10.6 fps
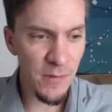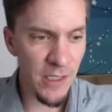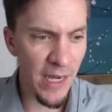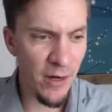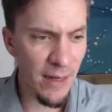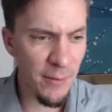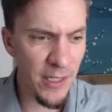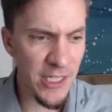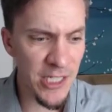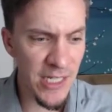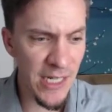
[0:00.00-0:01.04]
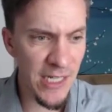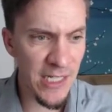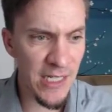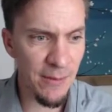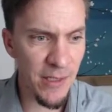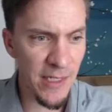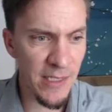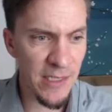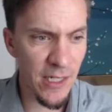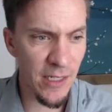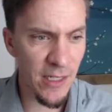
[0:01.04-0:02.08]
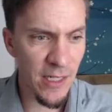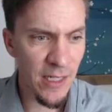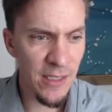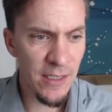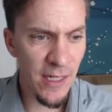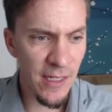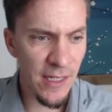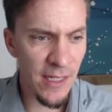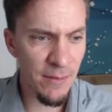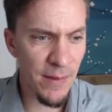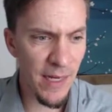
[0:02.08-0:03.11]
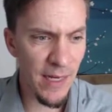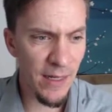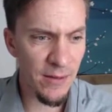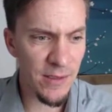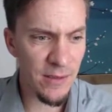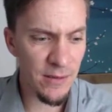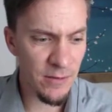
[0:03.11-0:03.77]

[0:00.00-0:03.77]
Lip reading: Now I'm gonna change it. I'm gonna start talking about